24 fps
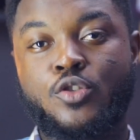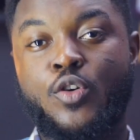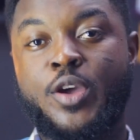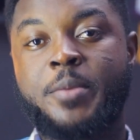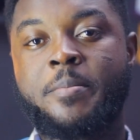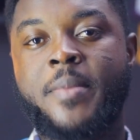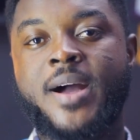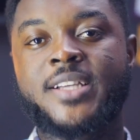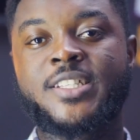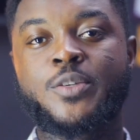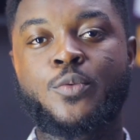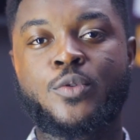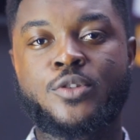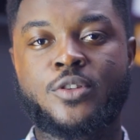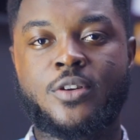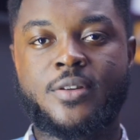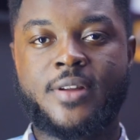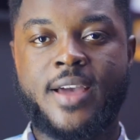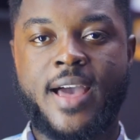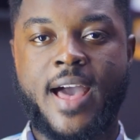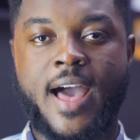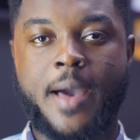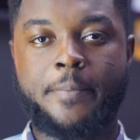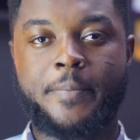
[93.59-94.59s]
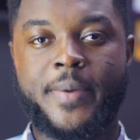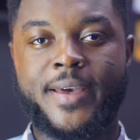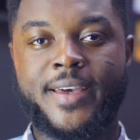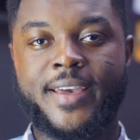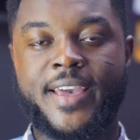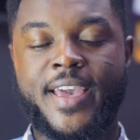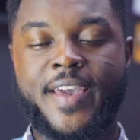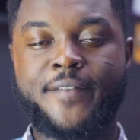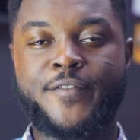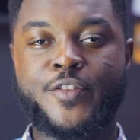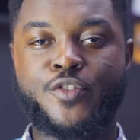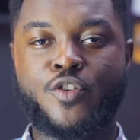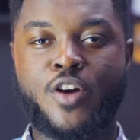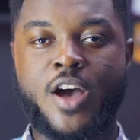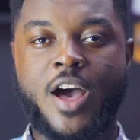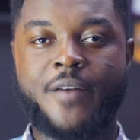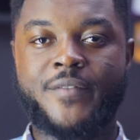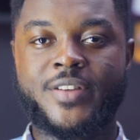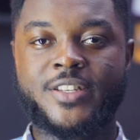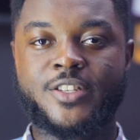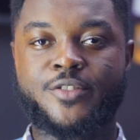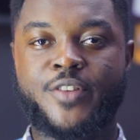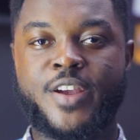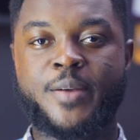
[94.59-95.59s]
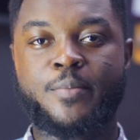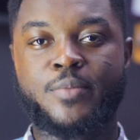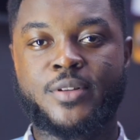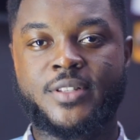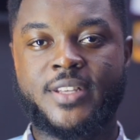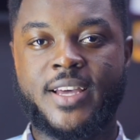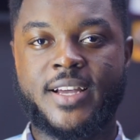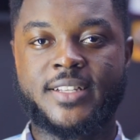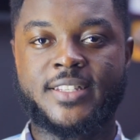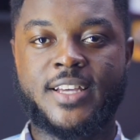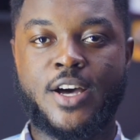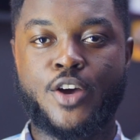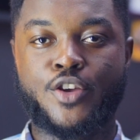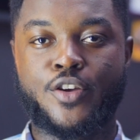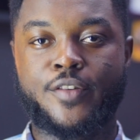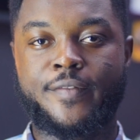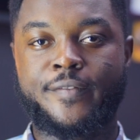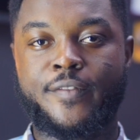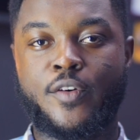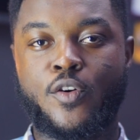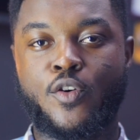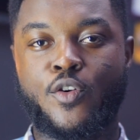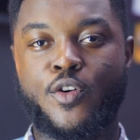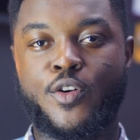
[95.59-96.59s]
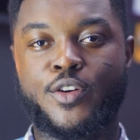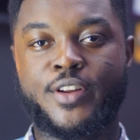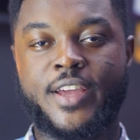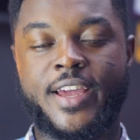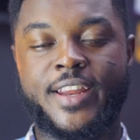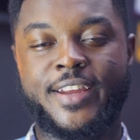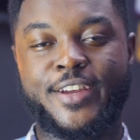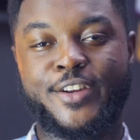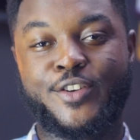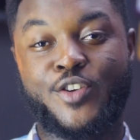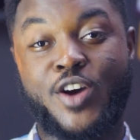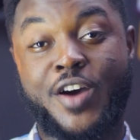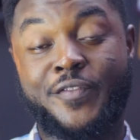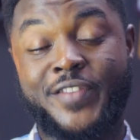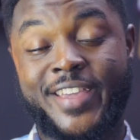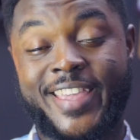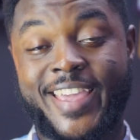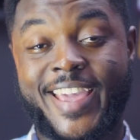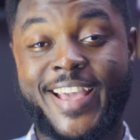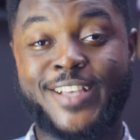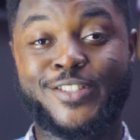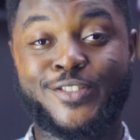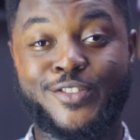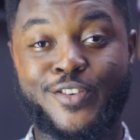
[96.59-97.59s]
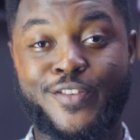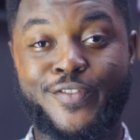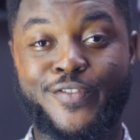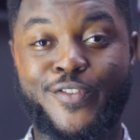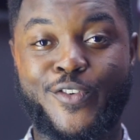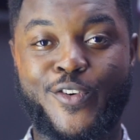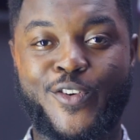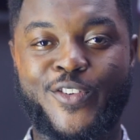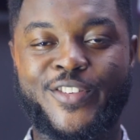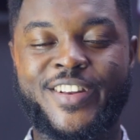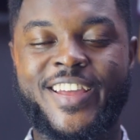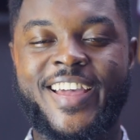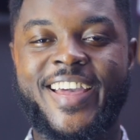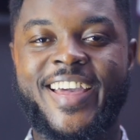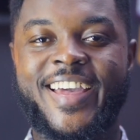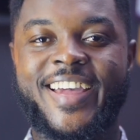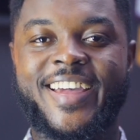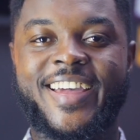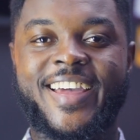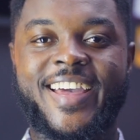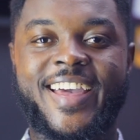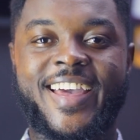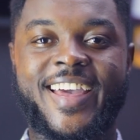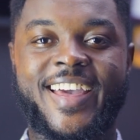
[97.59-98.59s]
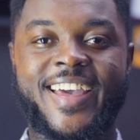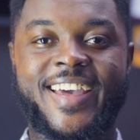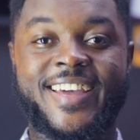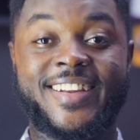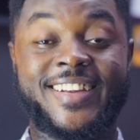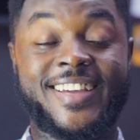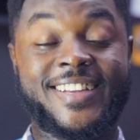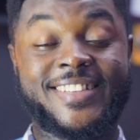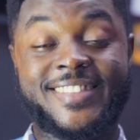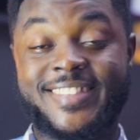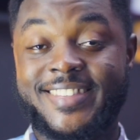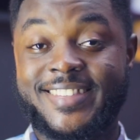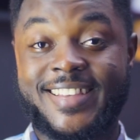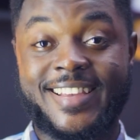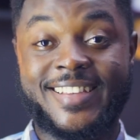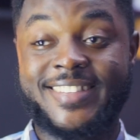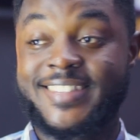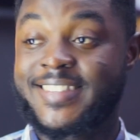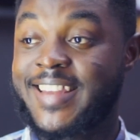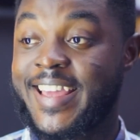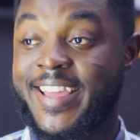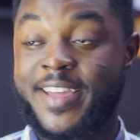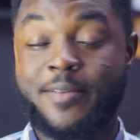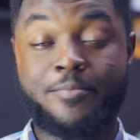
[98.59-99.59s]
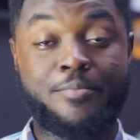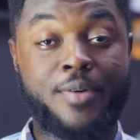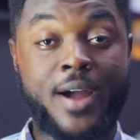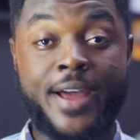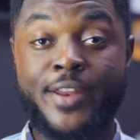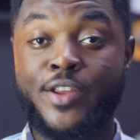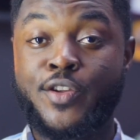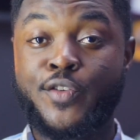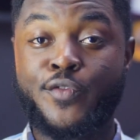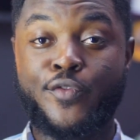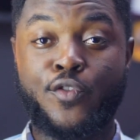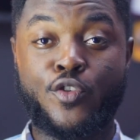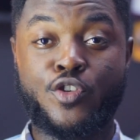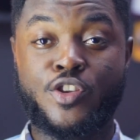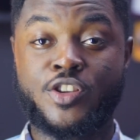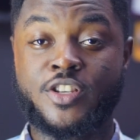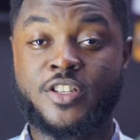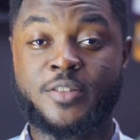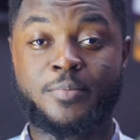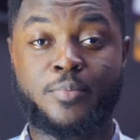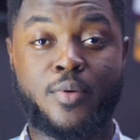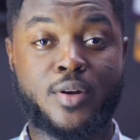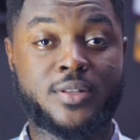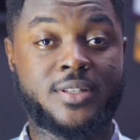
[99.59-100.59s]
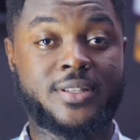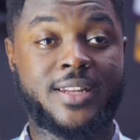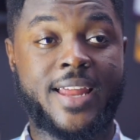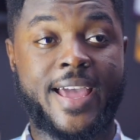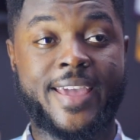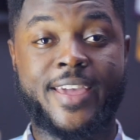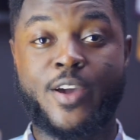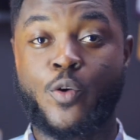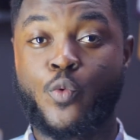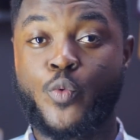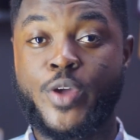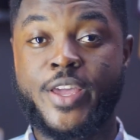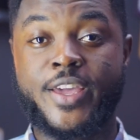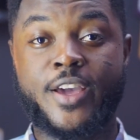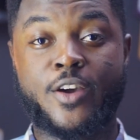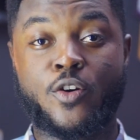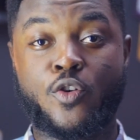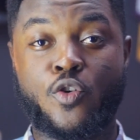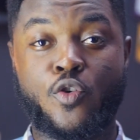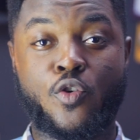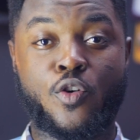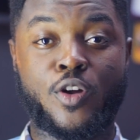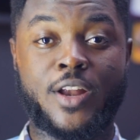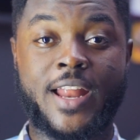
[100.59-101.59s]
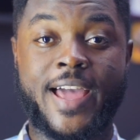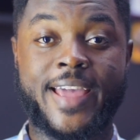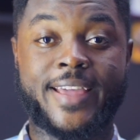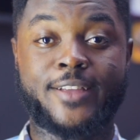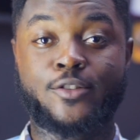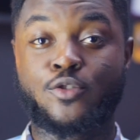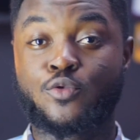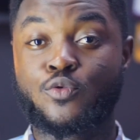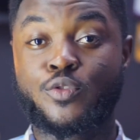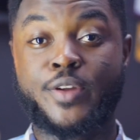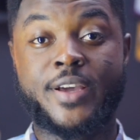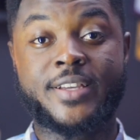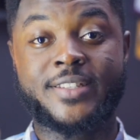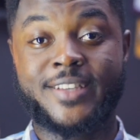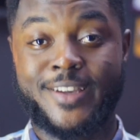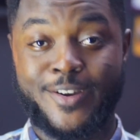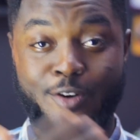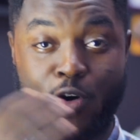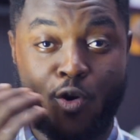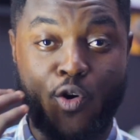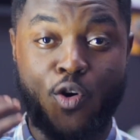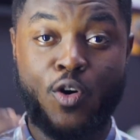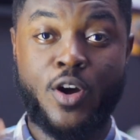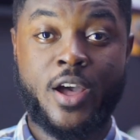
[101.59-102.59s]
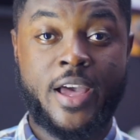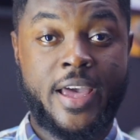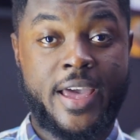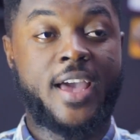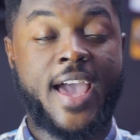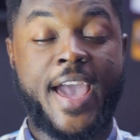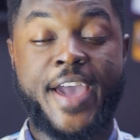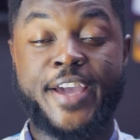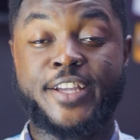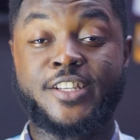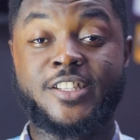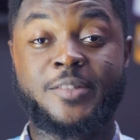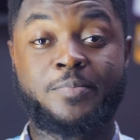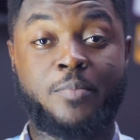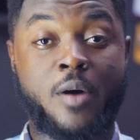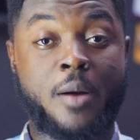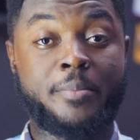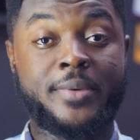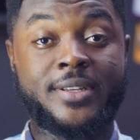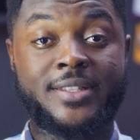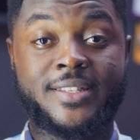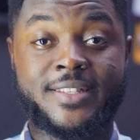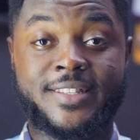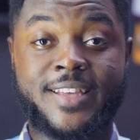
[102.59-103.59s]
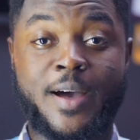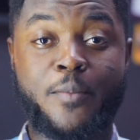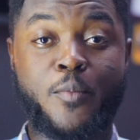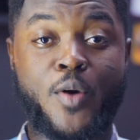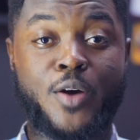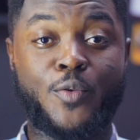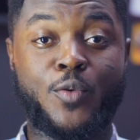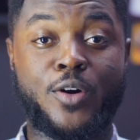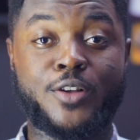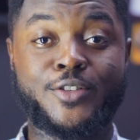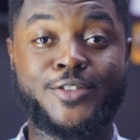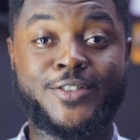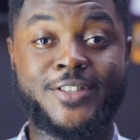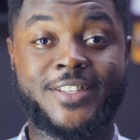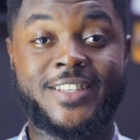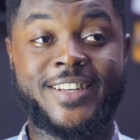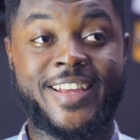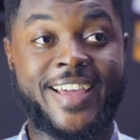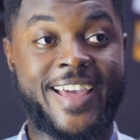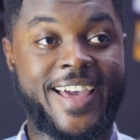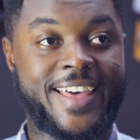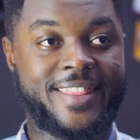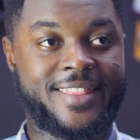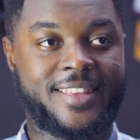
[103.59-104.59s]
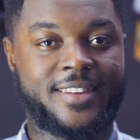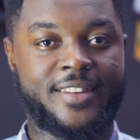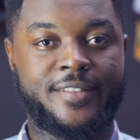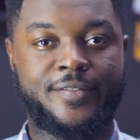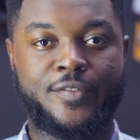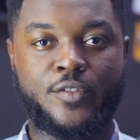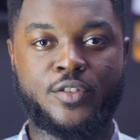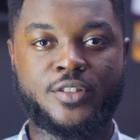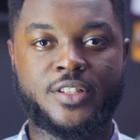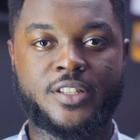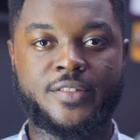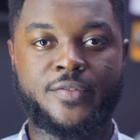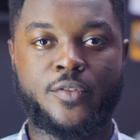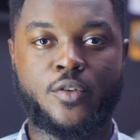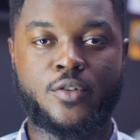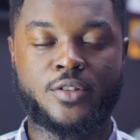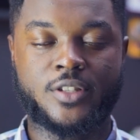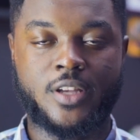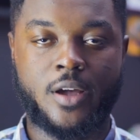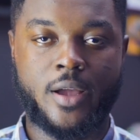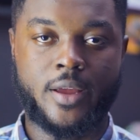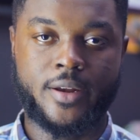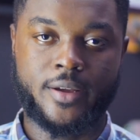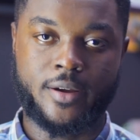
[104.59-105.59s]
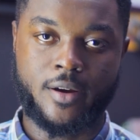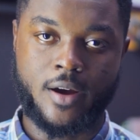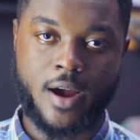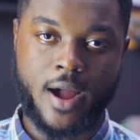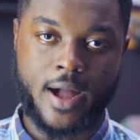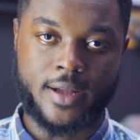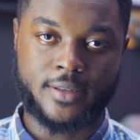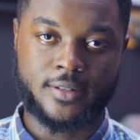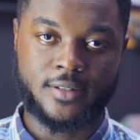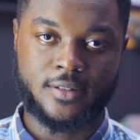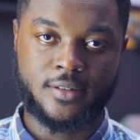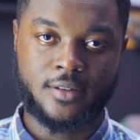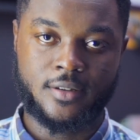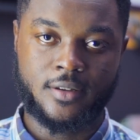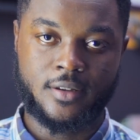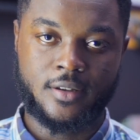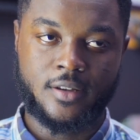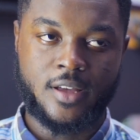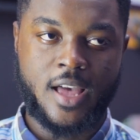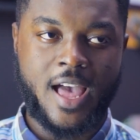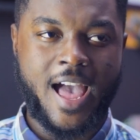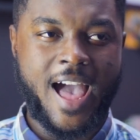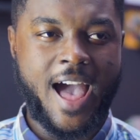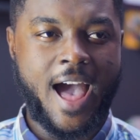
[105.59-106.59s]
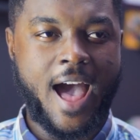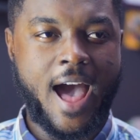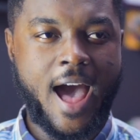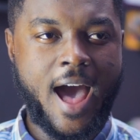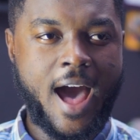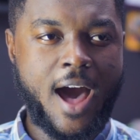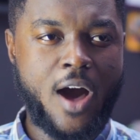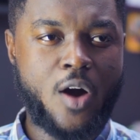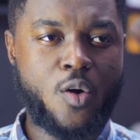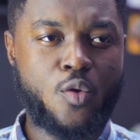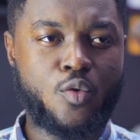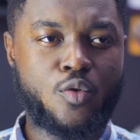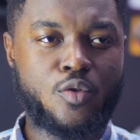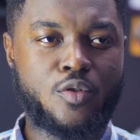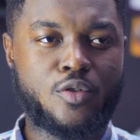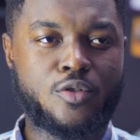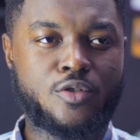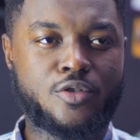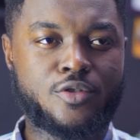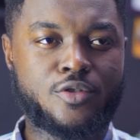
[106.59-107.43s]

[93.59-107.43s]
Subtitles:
So imagine what's going to happen if you don't have a screen protector on your phone and you don't have a case on your phone. And it's like a brand new phone. You just bought it like a week ago, like 2 days ago, and you just bumped into someone whilst using it, and then the phone just falls out and it cracks. How